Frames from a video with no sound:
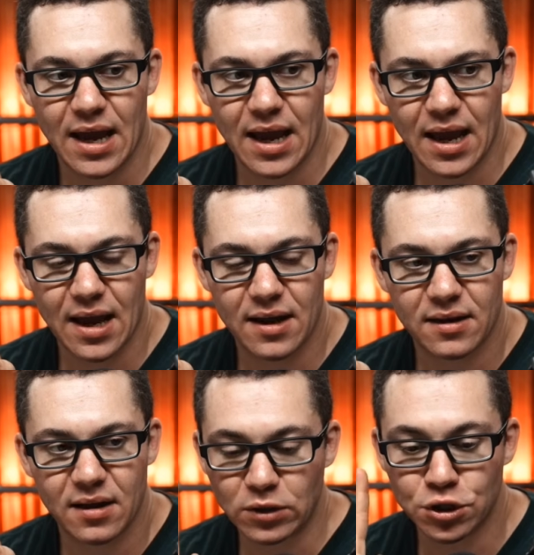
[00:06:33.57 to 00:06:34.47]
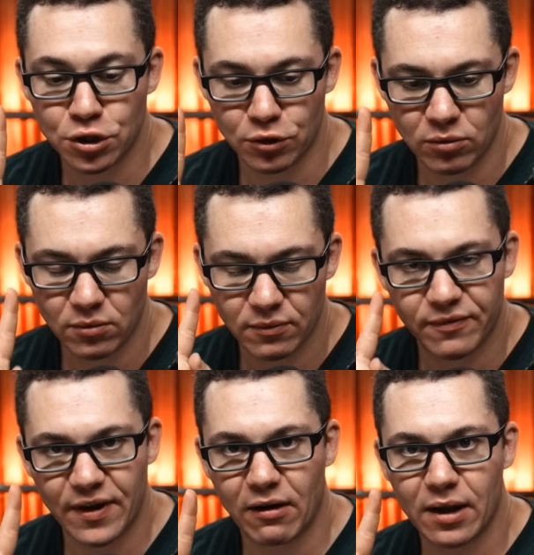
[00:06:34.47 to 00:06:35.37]
And two
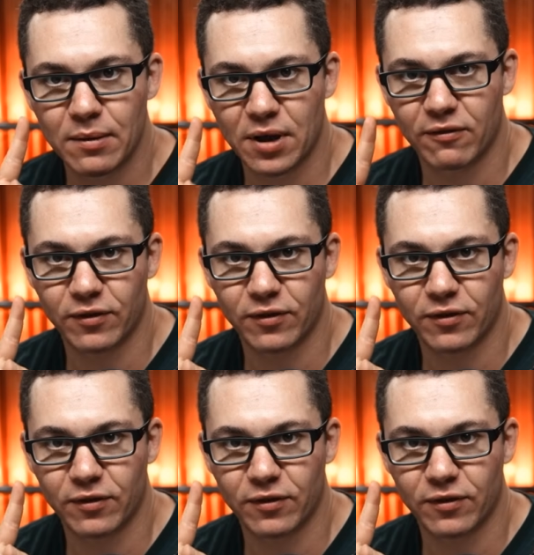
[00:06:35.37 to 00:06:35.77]
very big